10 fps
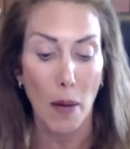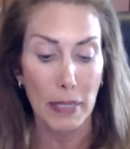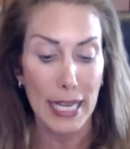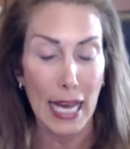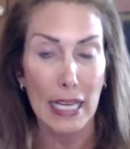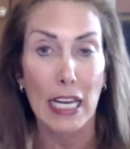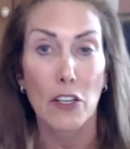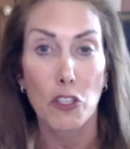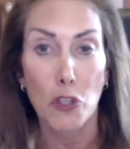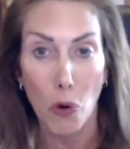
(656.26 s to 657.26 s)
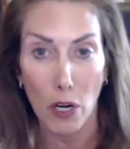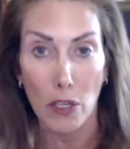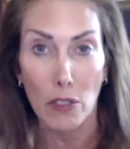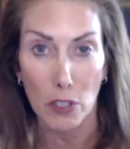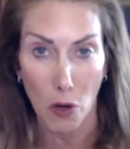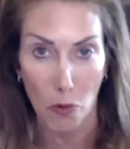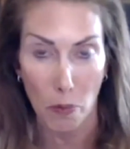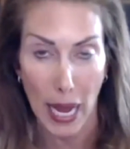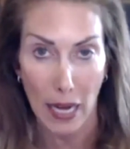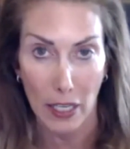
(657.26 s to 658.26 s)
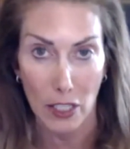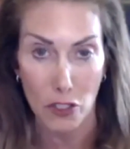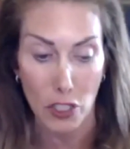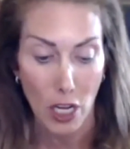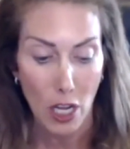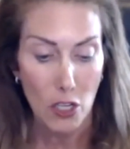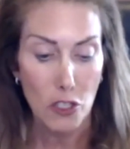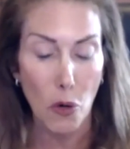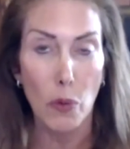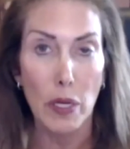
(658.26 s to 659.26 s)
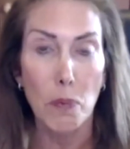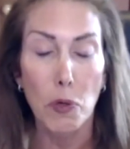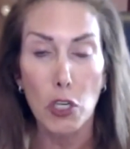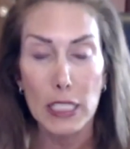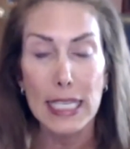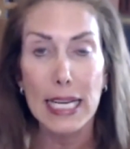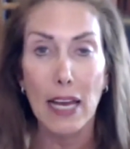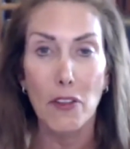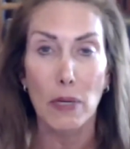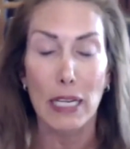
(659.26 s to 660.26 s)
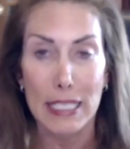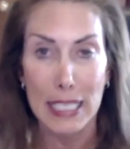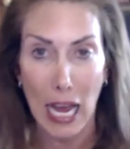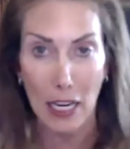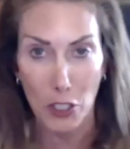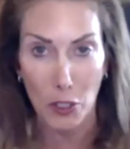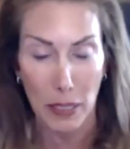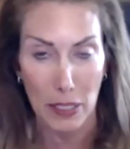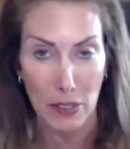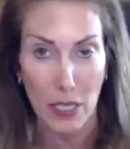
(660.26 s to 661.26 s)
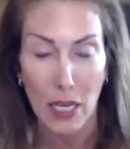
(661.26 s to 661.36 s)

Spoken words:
get in your loan package. So we put together a document.